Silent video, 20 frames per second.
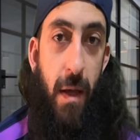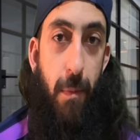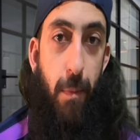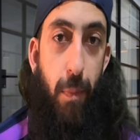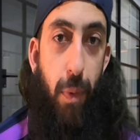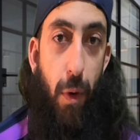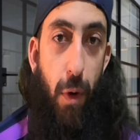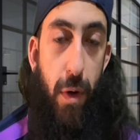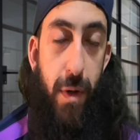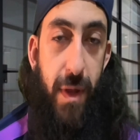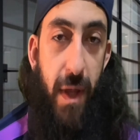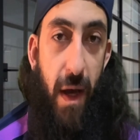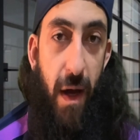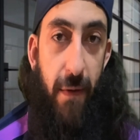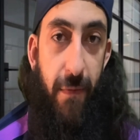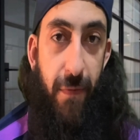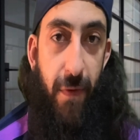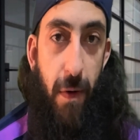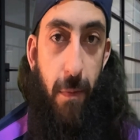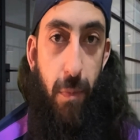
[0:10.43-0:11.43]
Both are
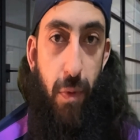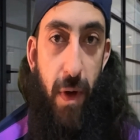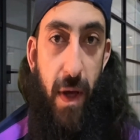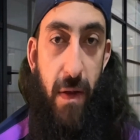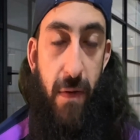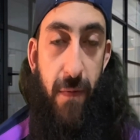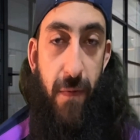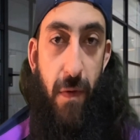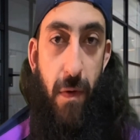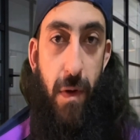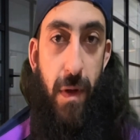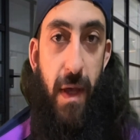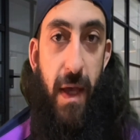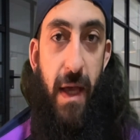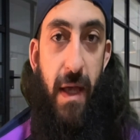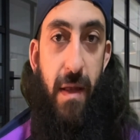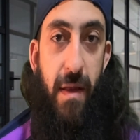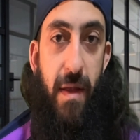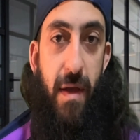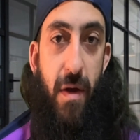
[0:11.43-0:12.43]
from Brentford
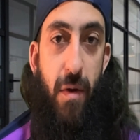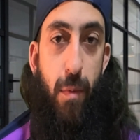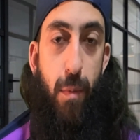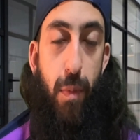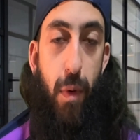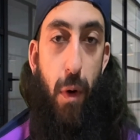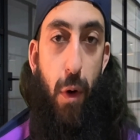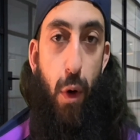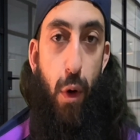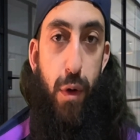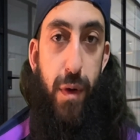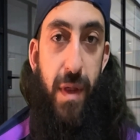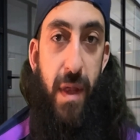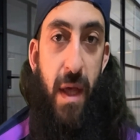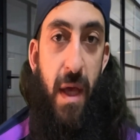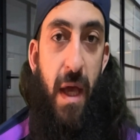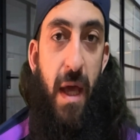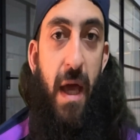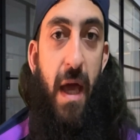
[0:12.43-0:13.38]
and they're both